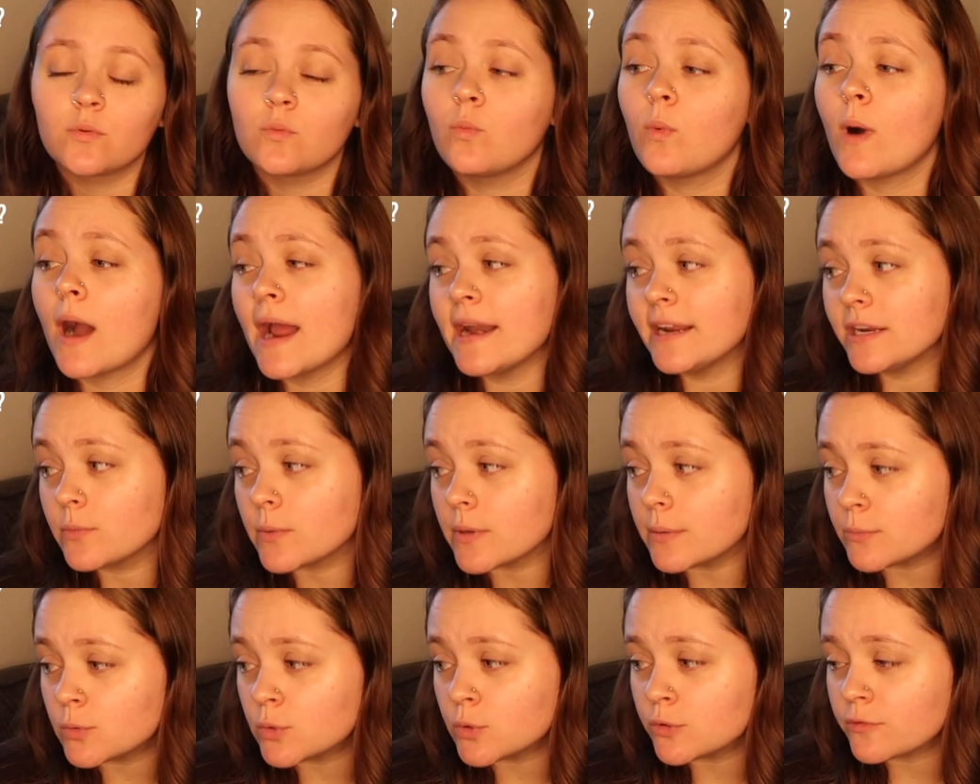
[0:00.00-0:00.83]
Why did
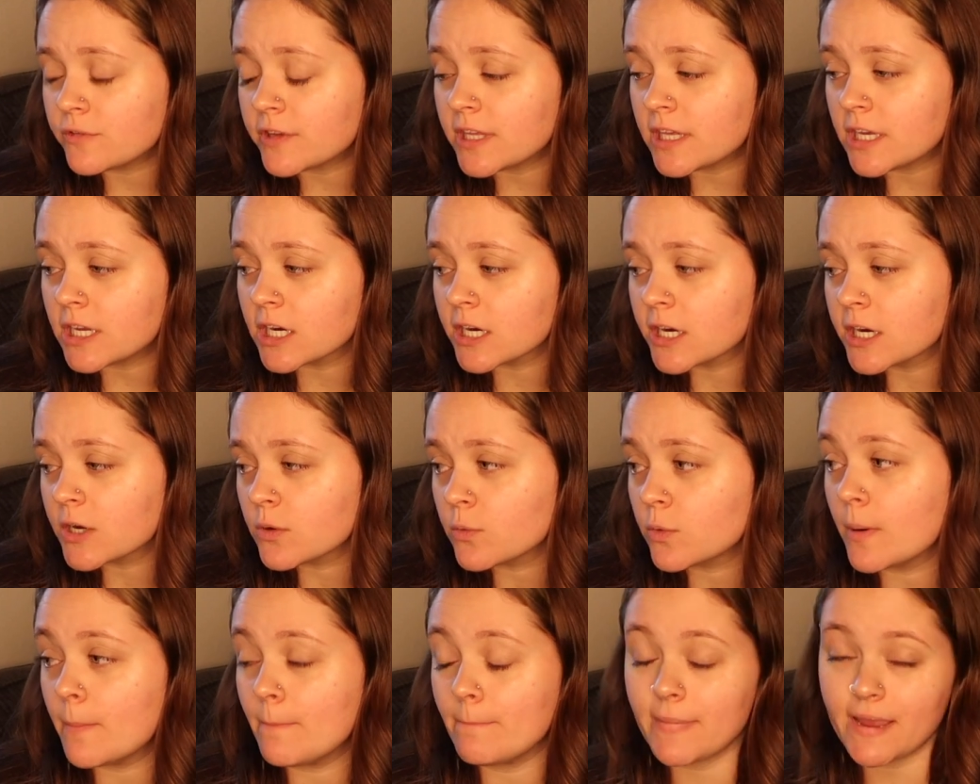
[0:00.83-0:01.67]
we move
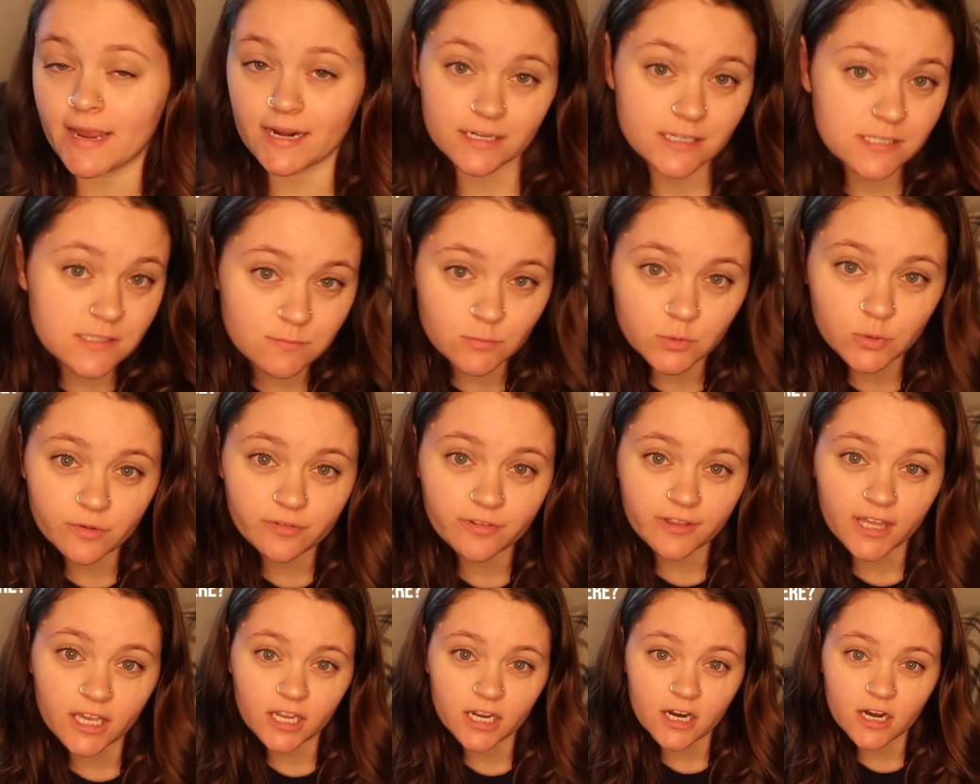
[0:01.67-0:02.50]
here? What made us move
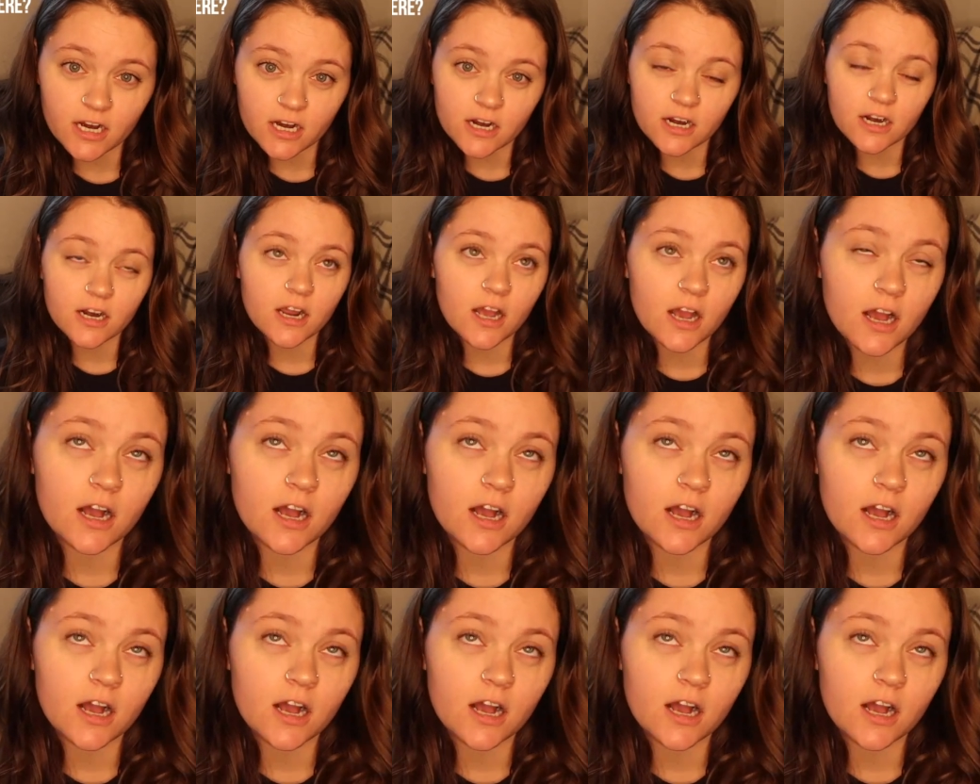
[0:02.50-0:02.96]
here?